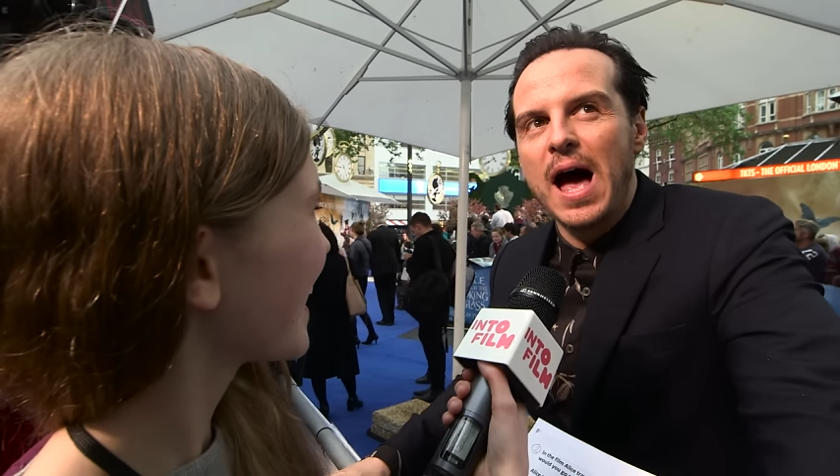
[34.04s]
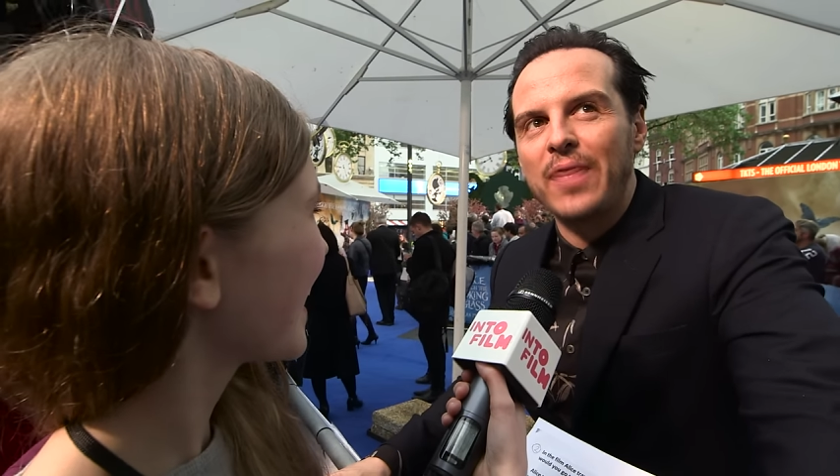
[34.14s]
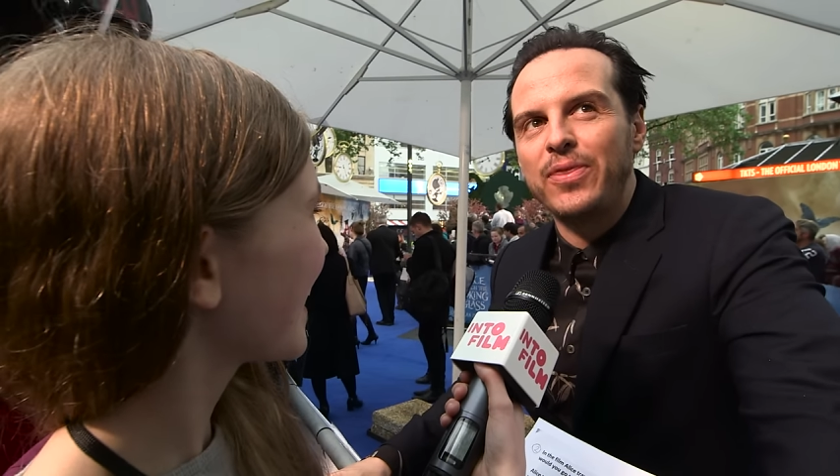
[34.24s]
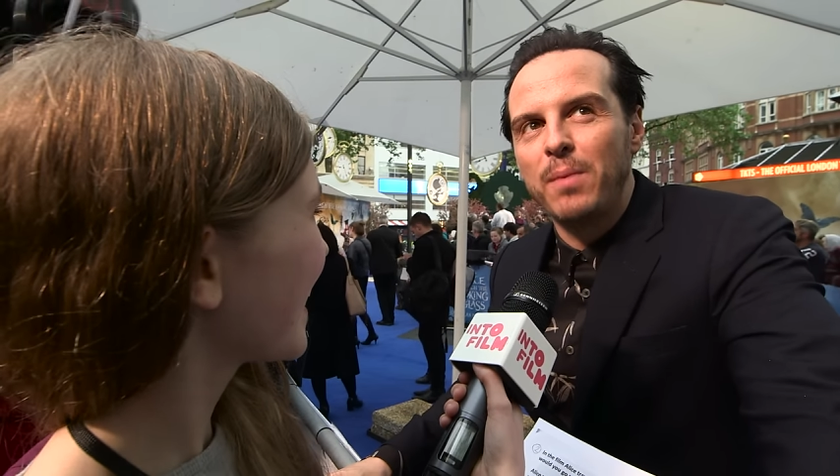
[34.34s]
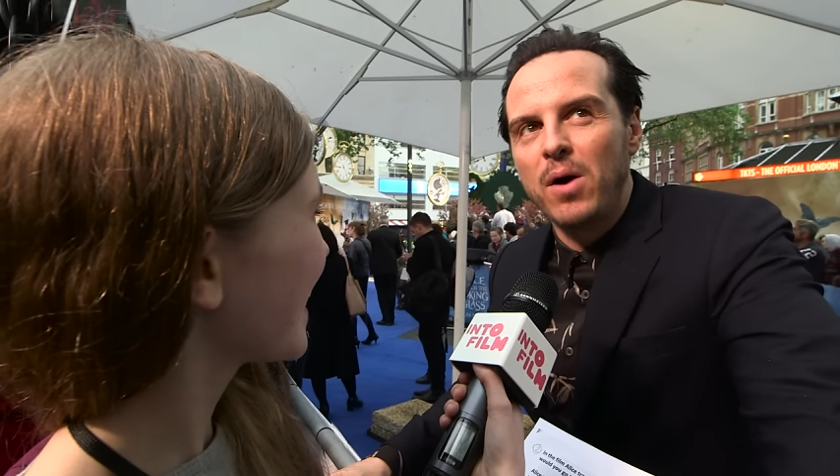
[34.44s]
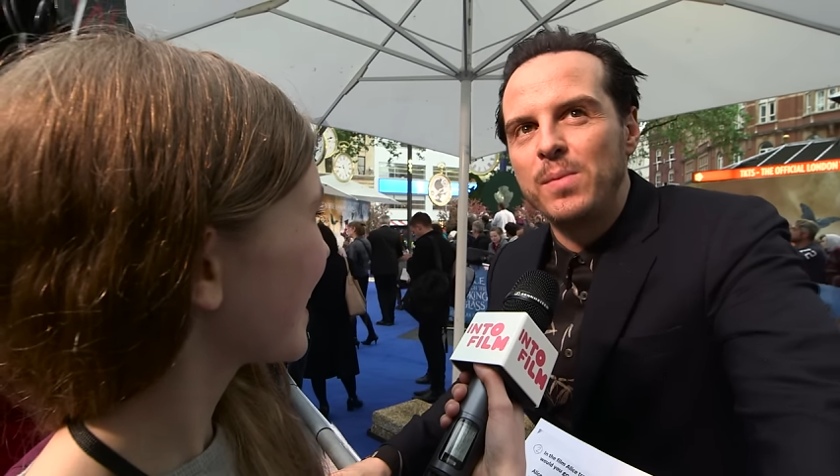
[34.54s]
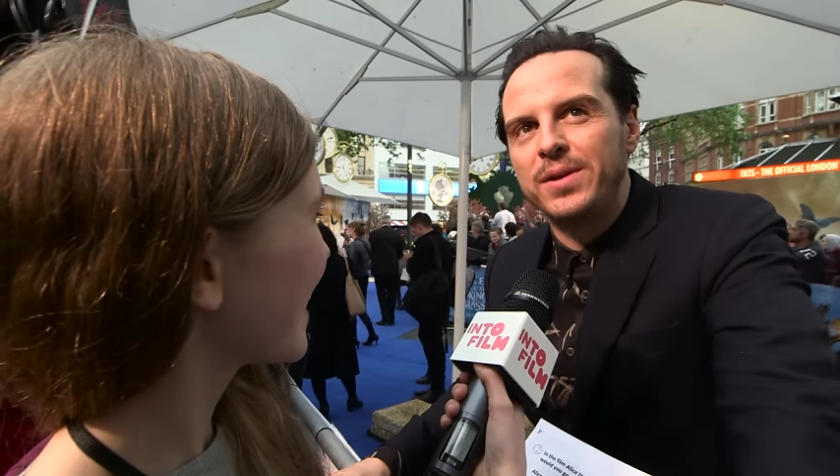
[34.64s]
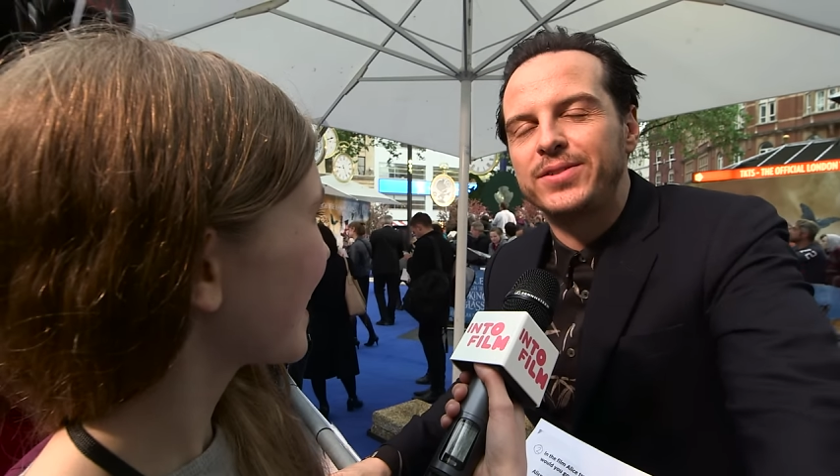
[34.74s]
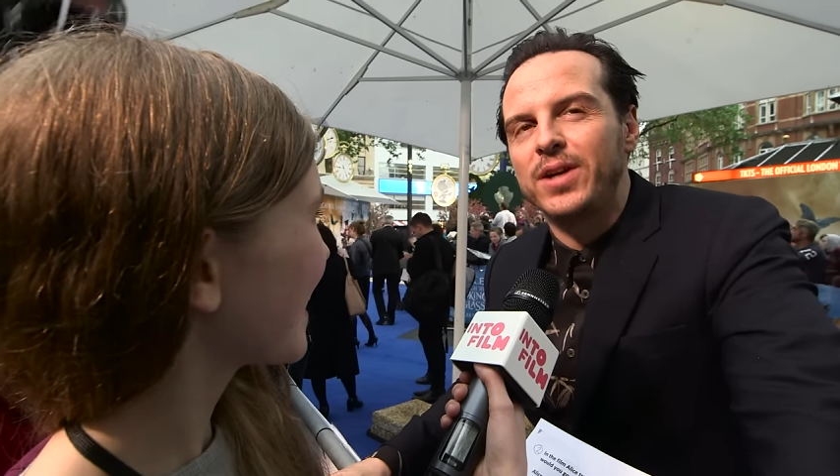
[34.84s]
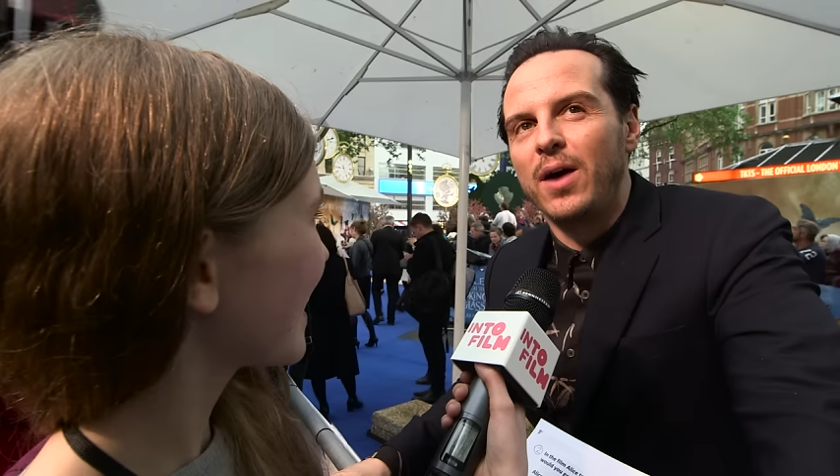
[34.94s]
At the
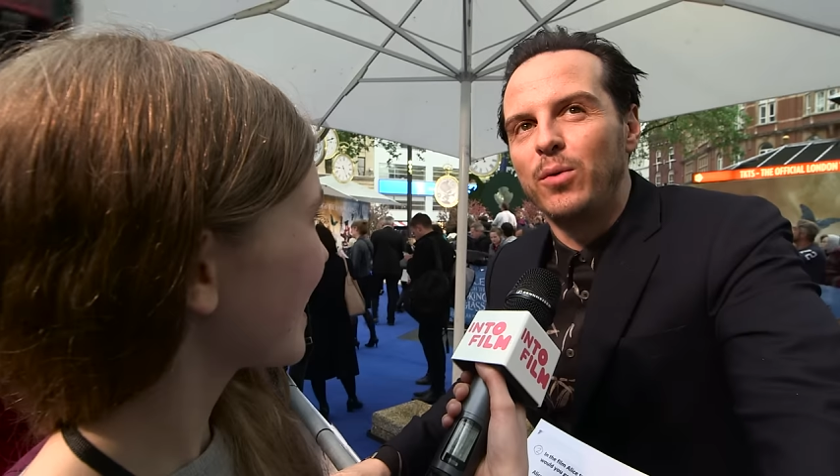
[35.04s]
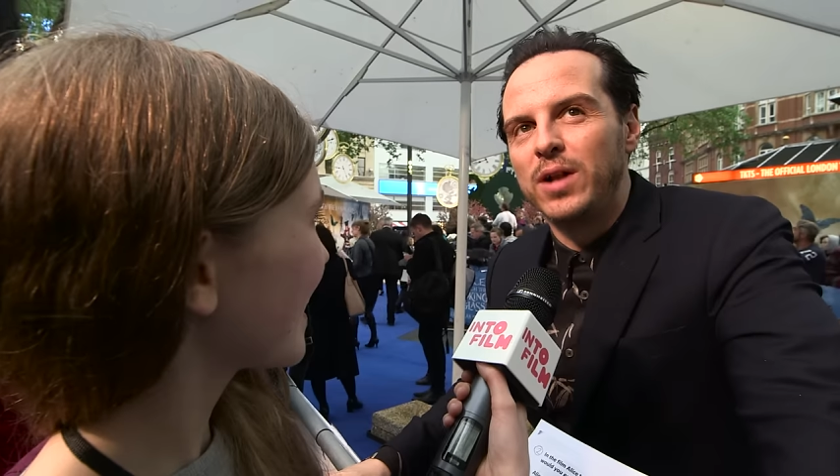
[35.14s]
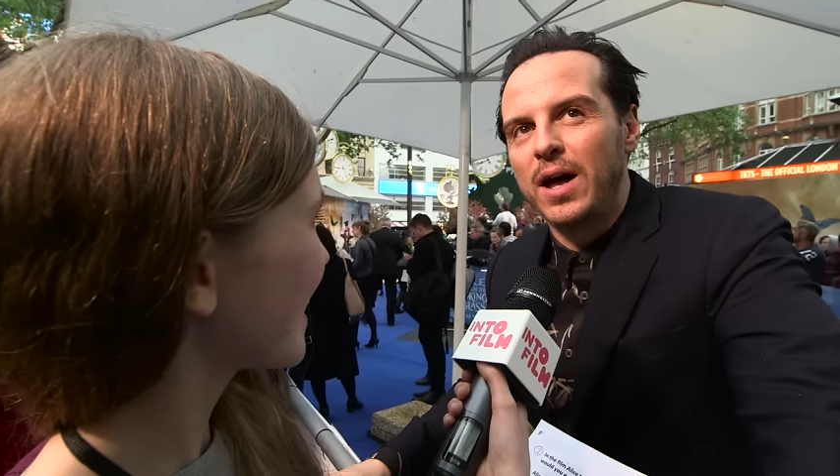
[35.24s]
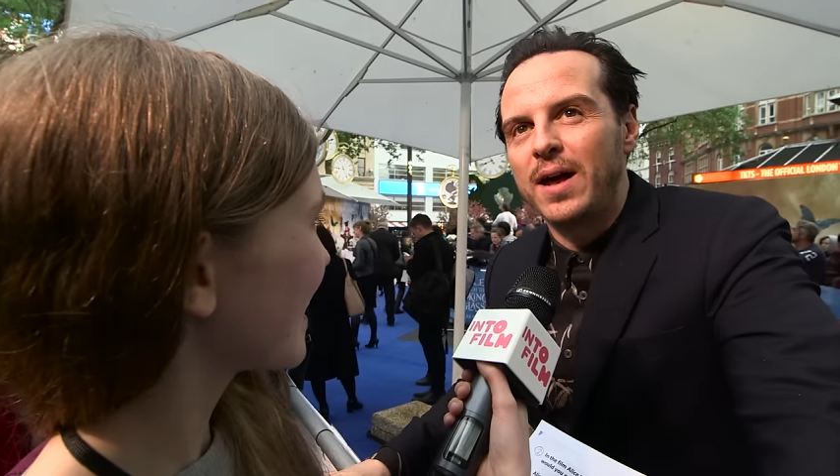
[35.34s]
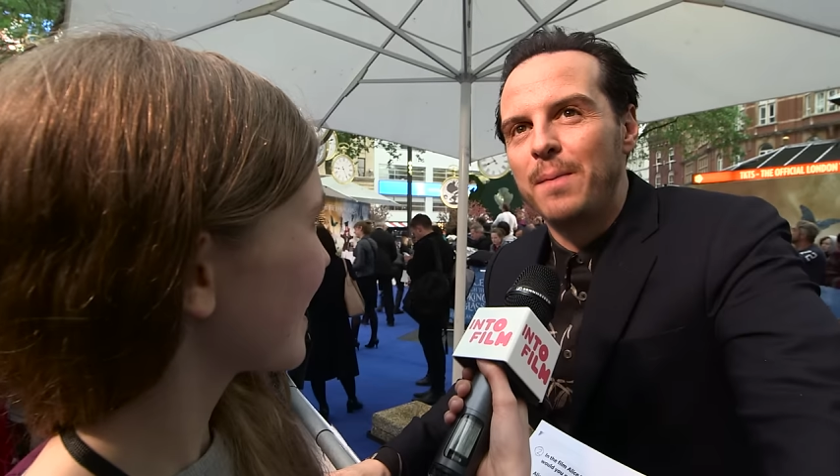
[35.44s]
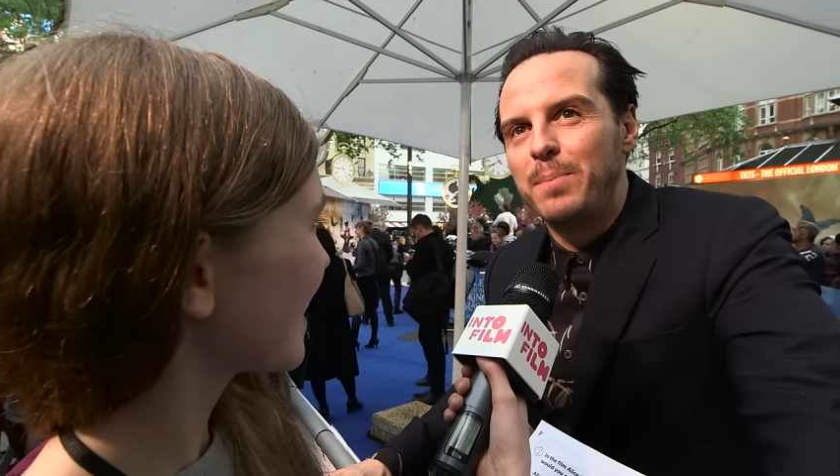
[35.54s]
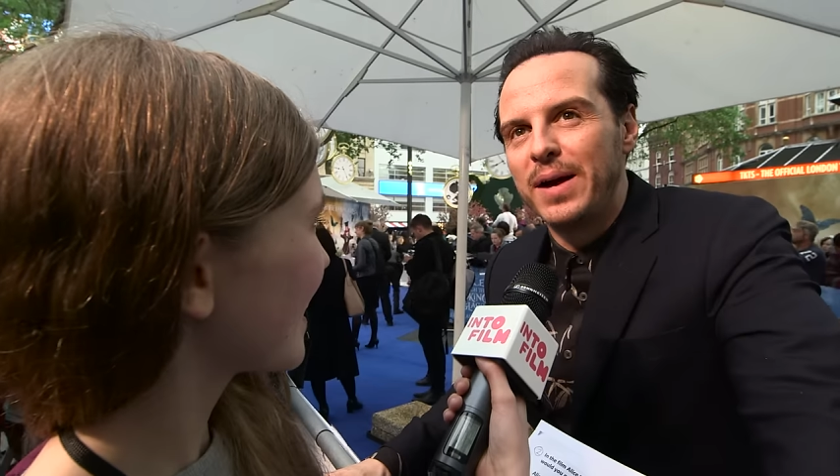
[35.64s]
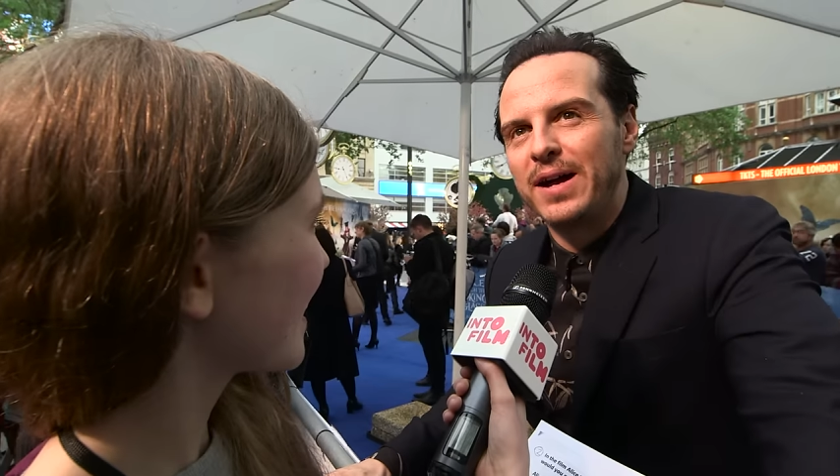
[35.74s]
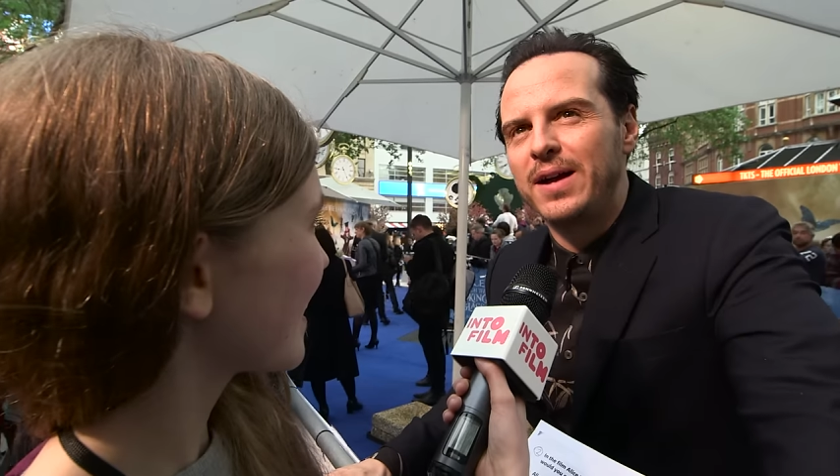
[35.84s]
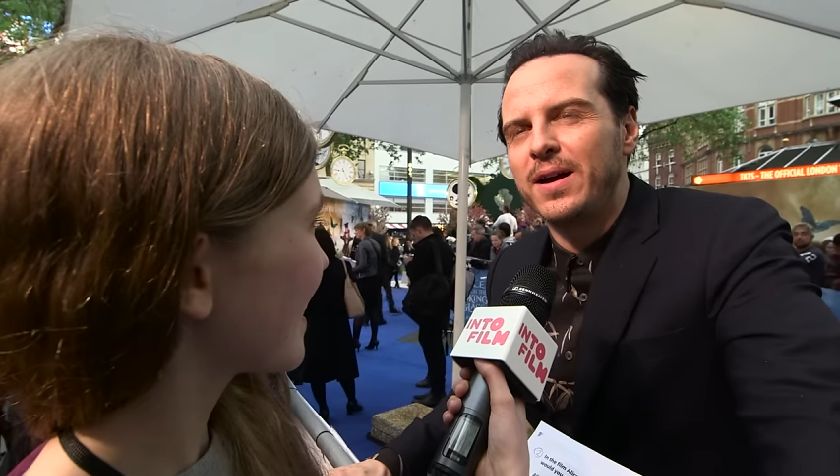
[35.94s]
moment, I would like a
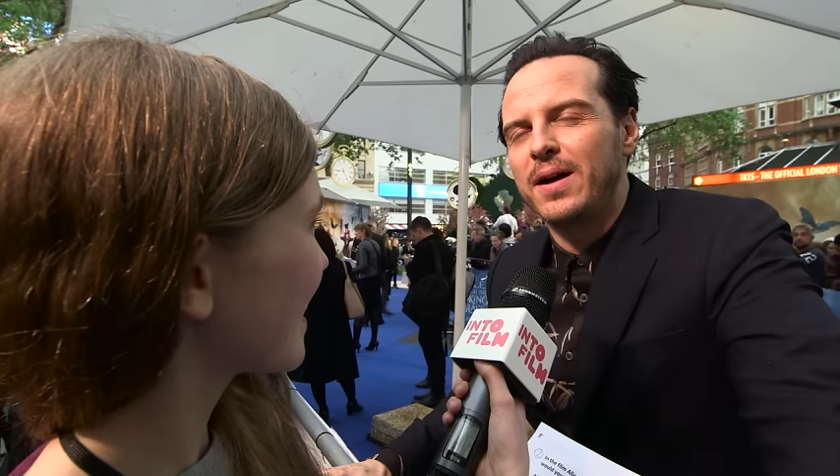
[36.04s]
big,